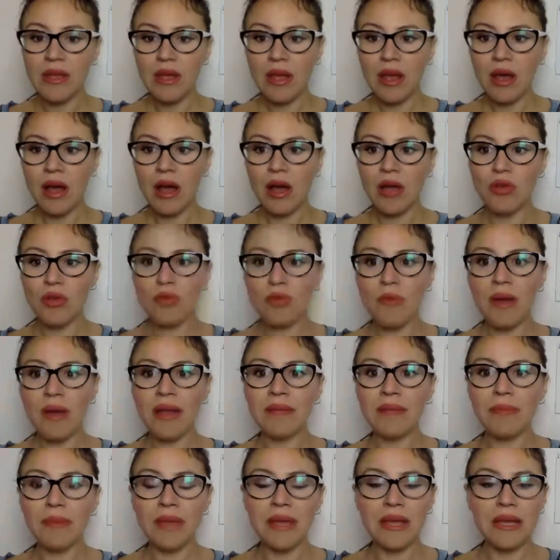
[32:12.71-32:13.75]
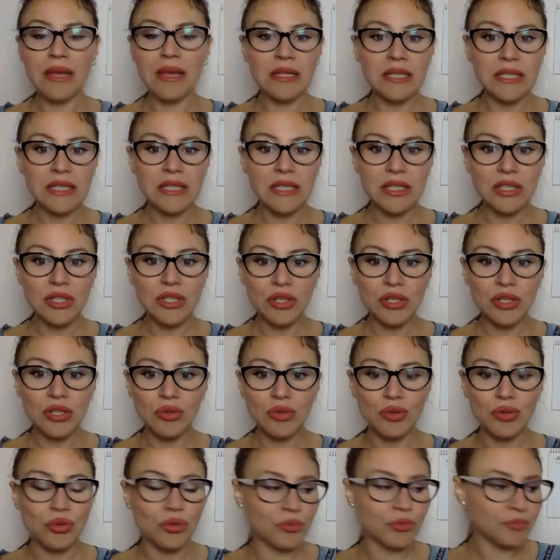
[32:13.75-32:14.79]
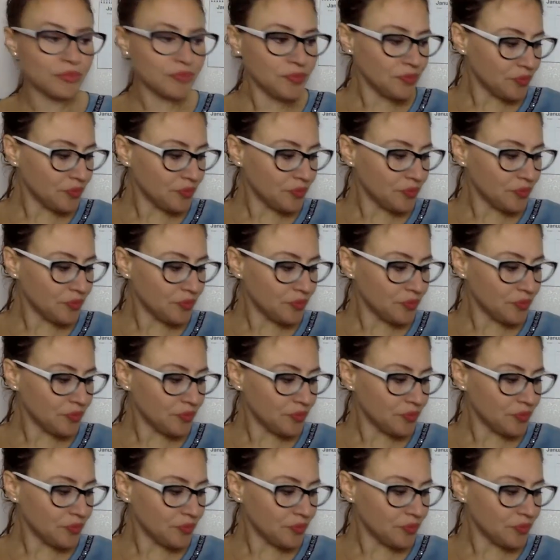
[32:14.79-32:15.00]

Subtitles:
You might make a decision to,